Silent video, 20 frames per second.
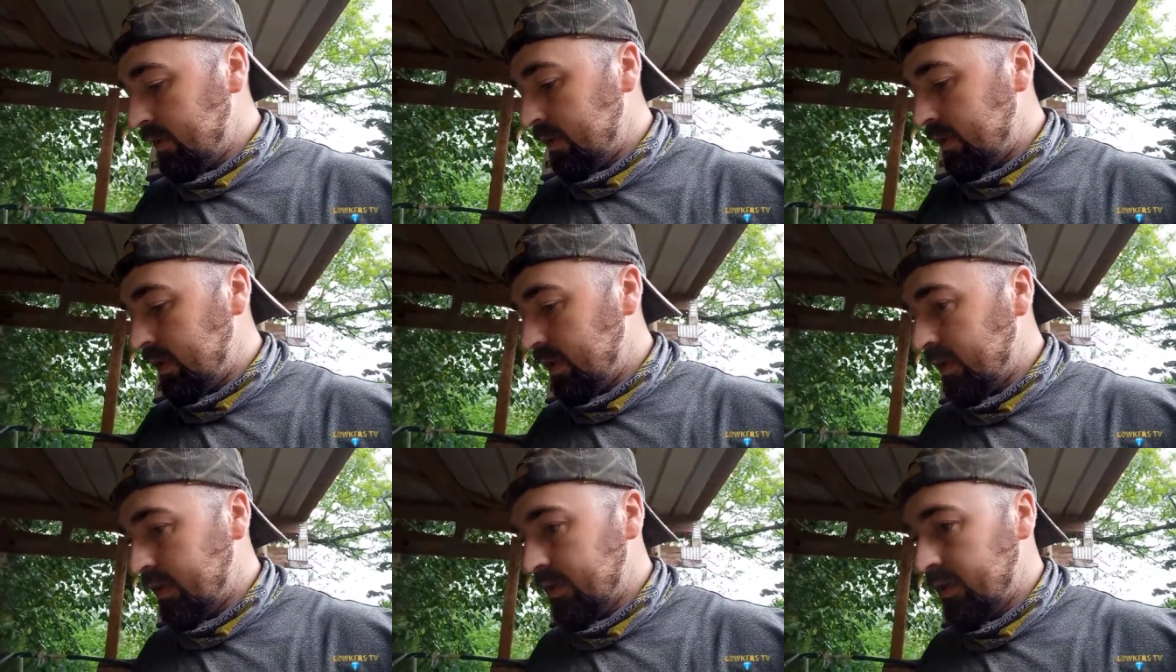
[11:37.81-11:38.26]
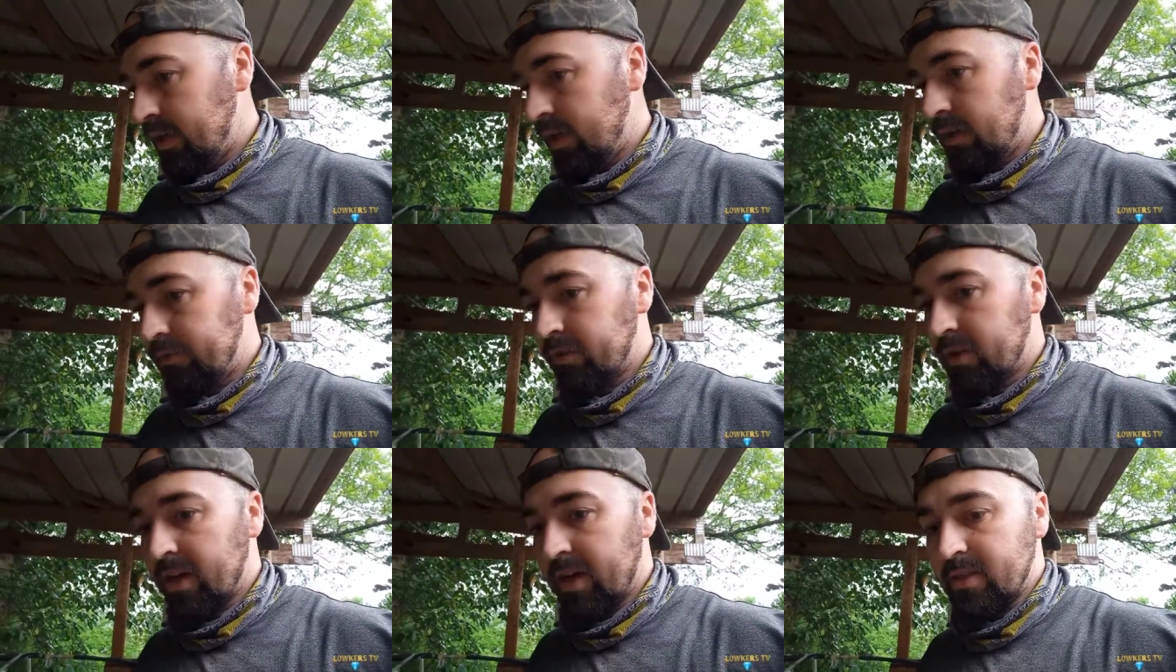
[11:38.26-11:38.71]
And yeah,
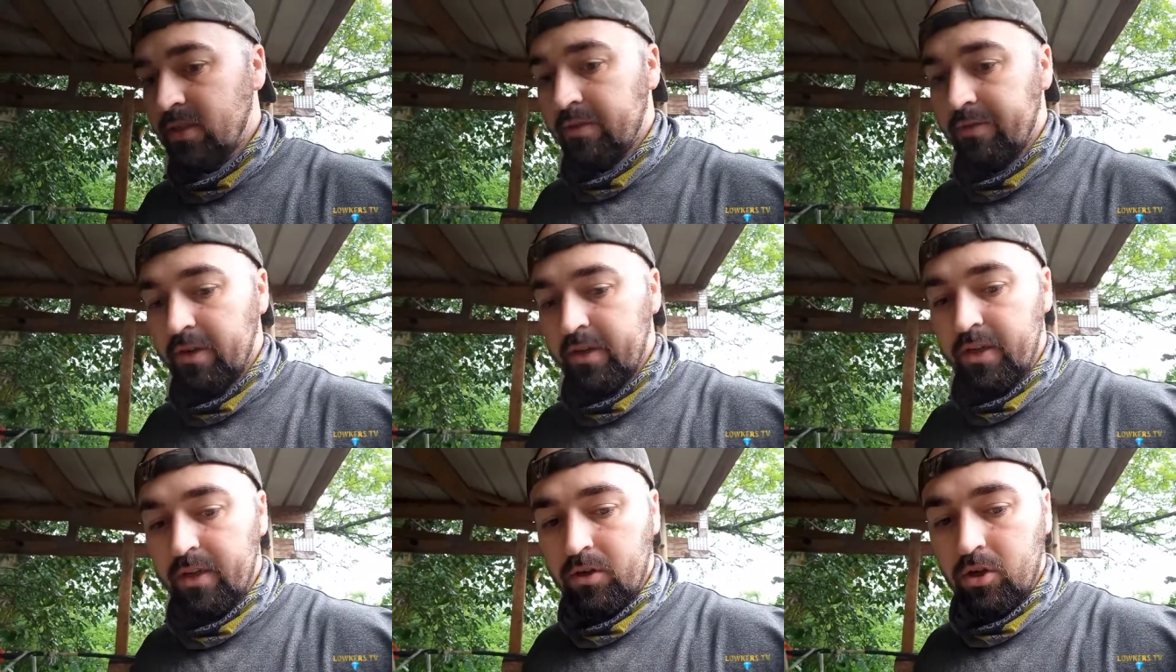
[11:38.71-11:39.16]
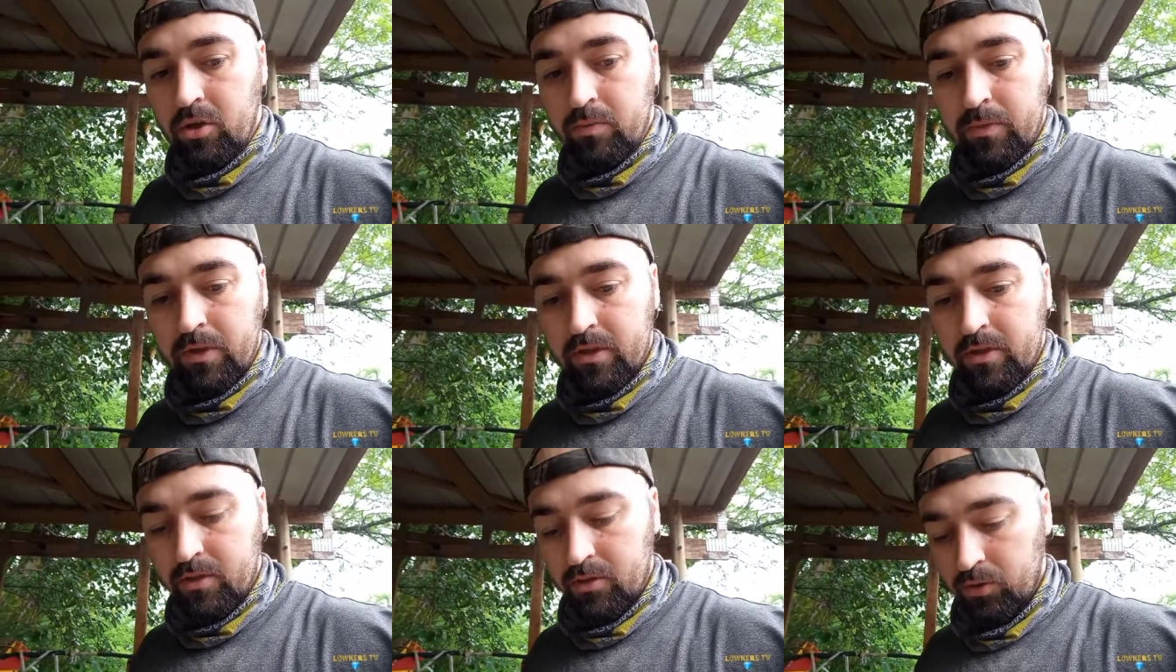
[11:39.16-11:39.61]
if you guys have any
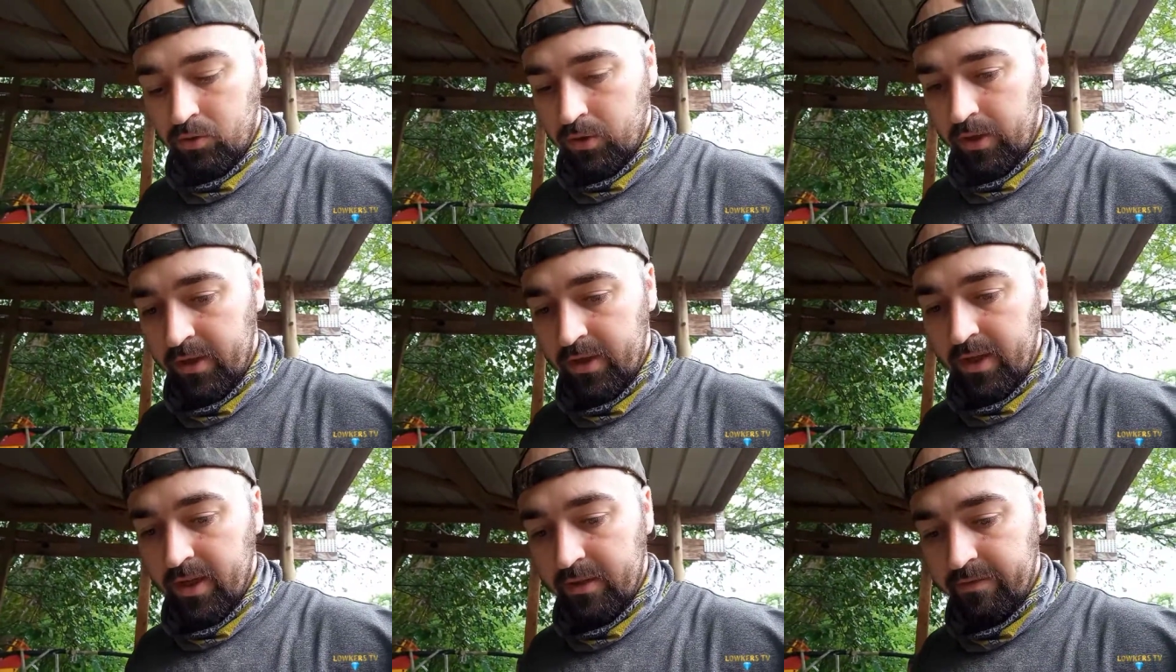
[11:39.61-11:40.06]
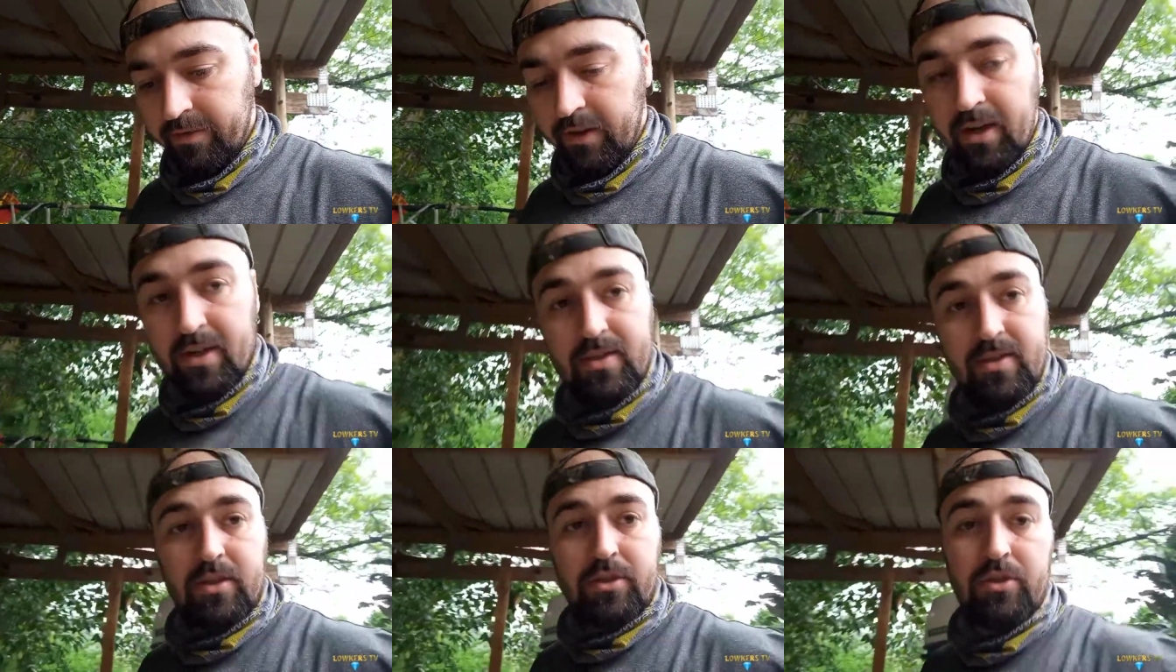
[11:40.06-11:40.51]
comments or any
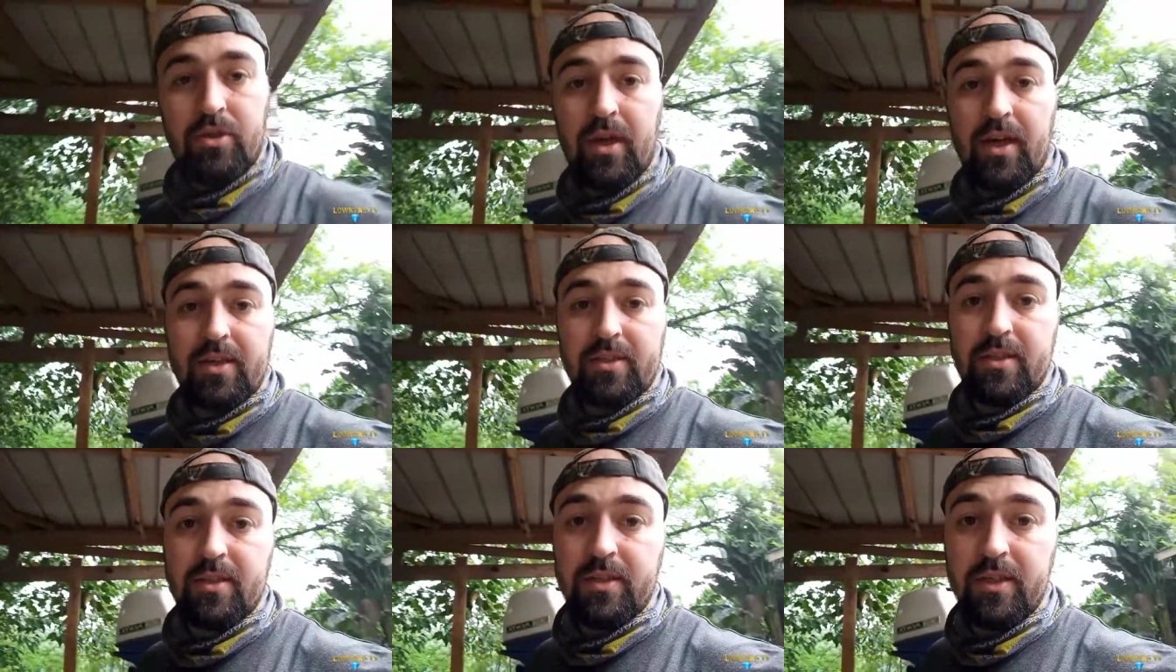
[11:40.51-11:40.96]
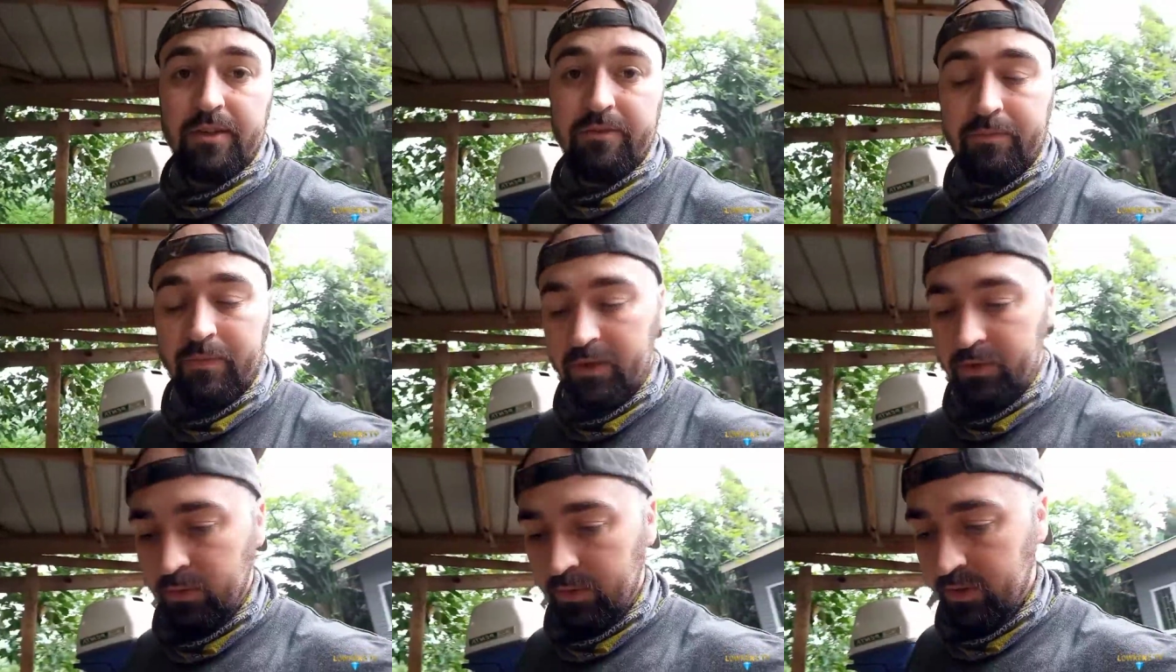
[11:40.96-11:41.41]
advice that you guys can give
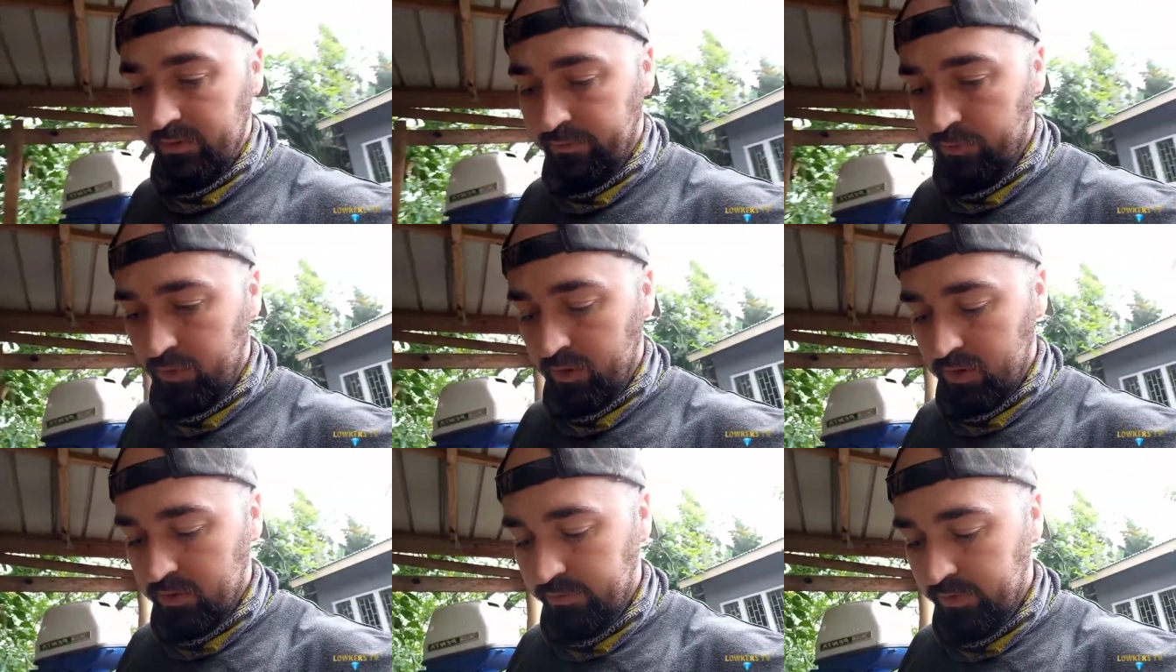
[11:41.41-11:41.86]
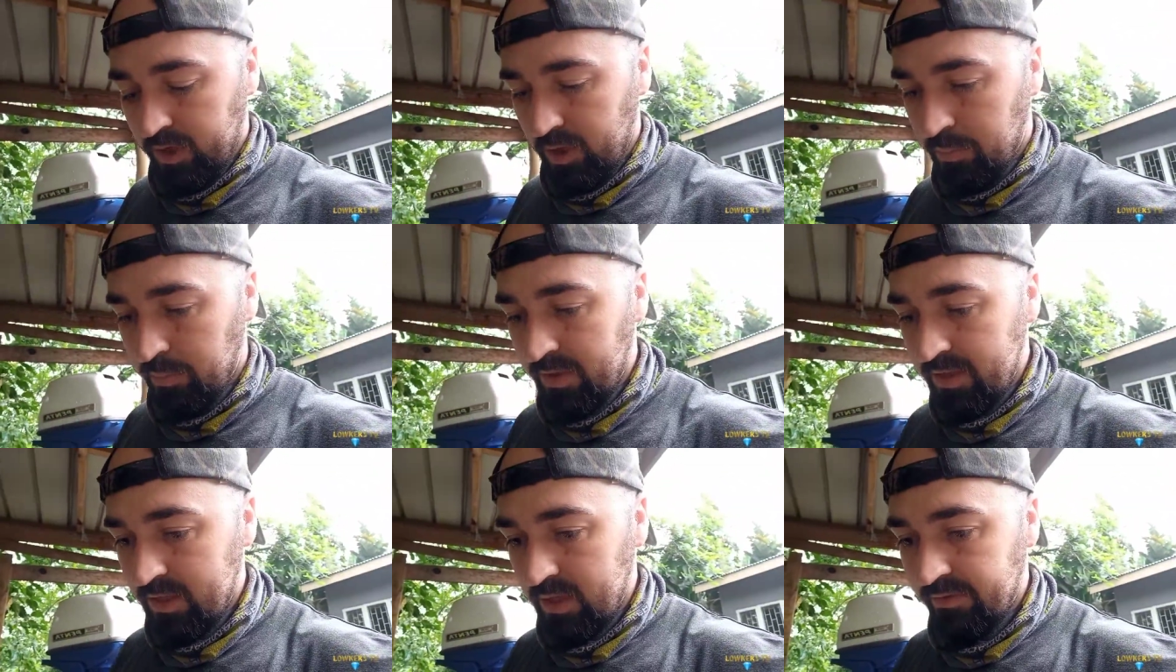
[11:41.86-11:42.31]
me for this video,
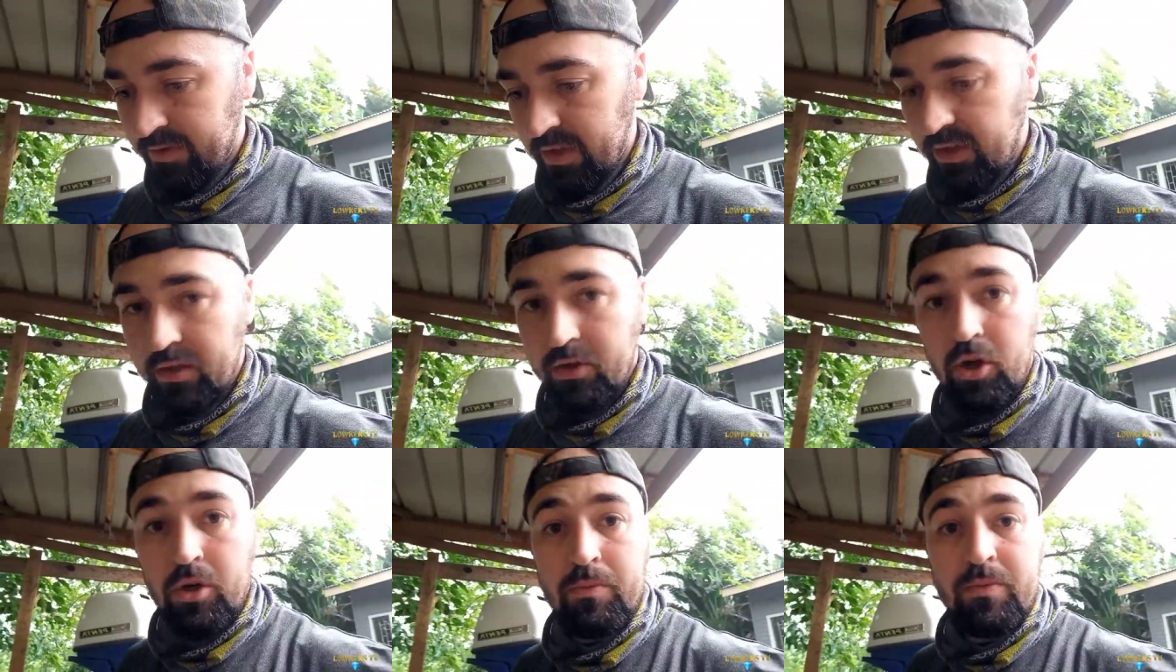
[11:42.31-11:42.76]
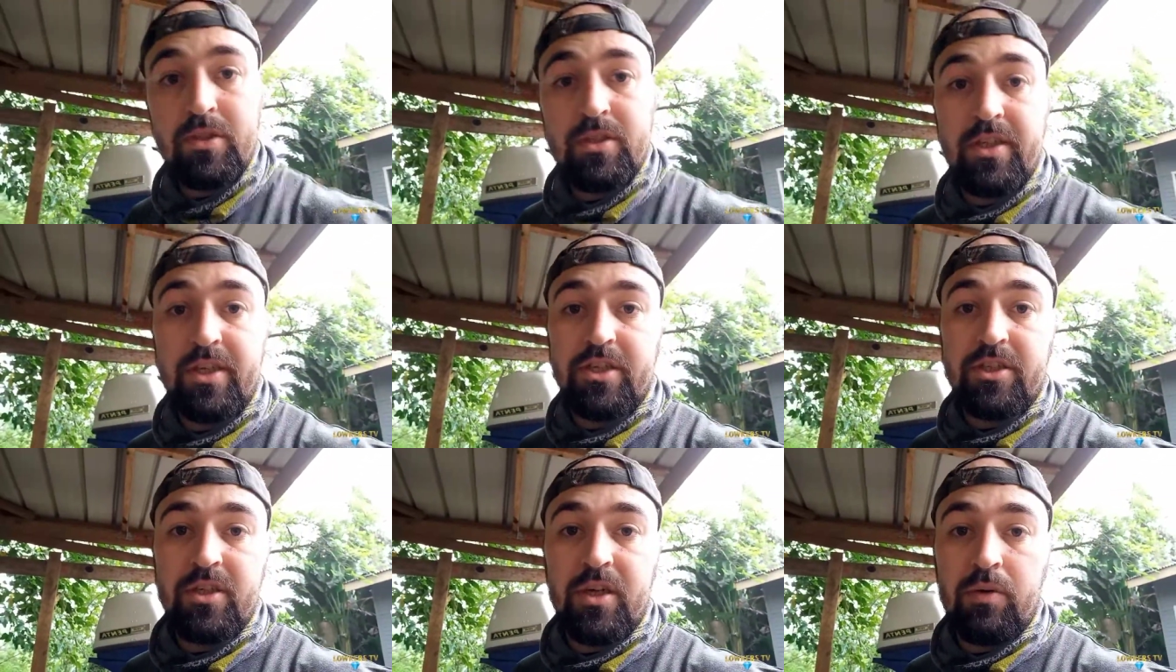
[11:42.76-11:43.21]
please leave it in the comment section.